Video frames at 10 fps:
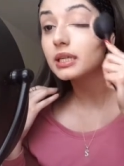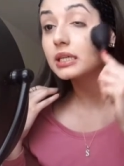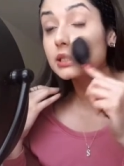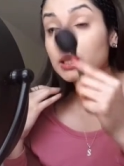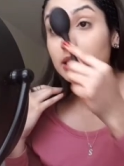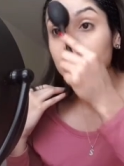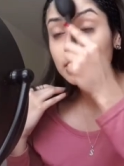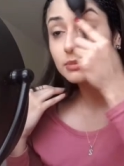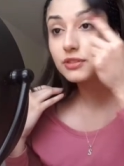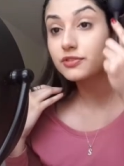like I said, it
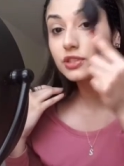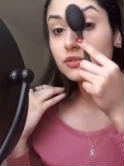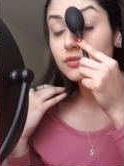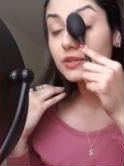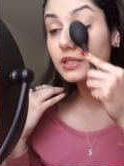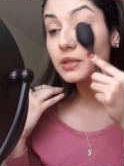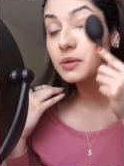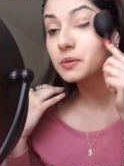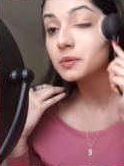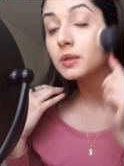is my first
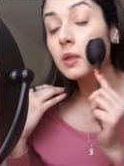video.